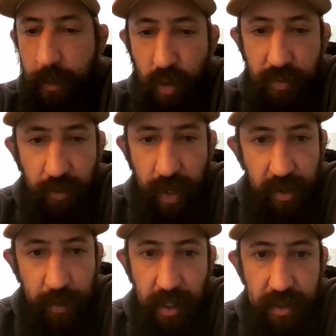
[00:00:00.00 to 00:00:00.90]
and I moved
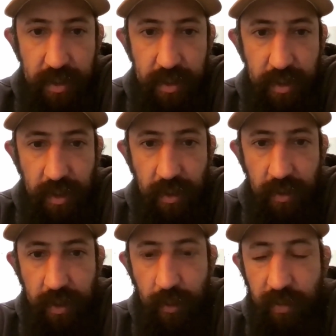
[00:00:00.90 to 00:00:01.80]
around a bunch. You know,
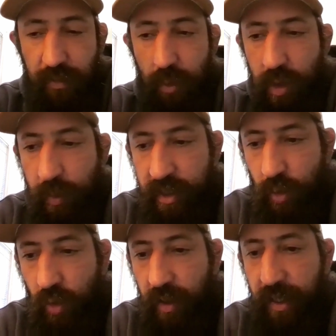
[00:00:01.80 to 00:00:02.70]
mm. I, went from I went
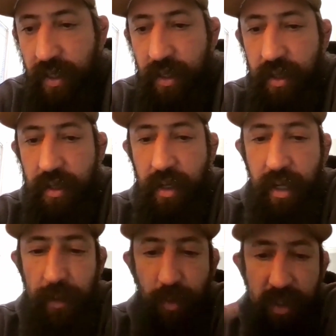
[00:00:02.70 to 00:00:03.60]
to Oregon,
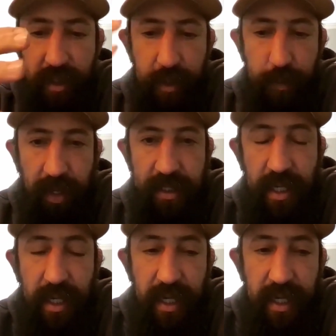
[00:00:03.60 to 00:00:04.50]
I went to the
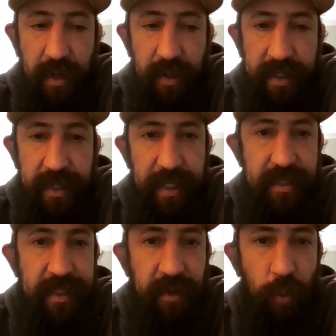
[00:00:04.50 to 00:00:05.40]
bus, and I didn't
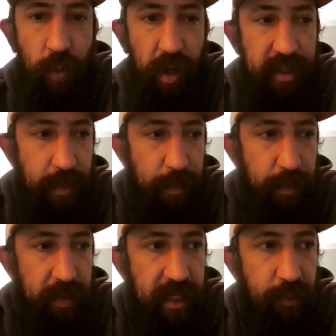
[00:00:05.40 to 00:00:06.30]
necessarily wanted to
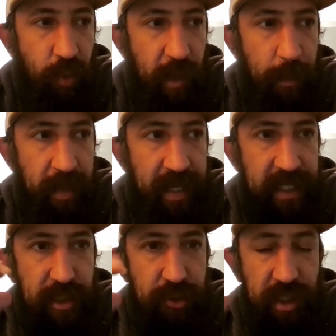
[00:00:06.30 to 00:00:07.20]
didn't want to
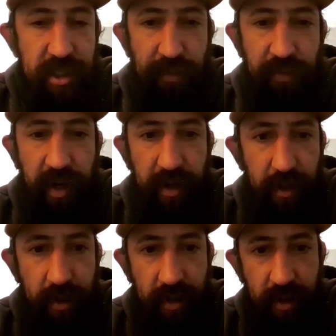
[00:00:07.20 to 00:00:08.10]
be a jiu-jitsu
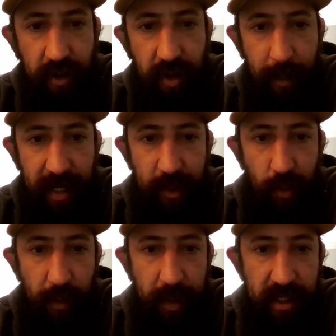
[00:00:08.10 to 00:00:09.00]
fighter. You know, I mean, I
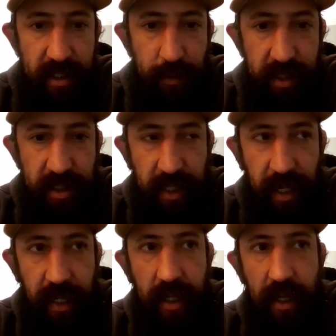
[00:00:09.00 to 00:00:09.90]
didn't want to be a submission
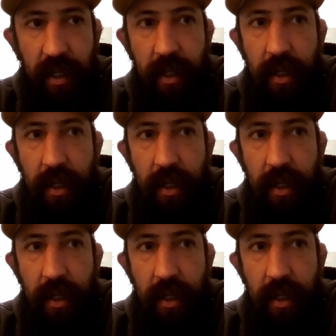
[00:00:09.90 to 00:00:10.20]
guy.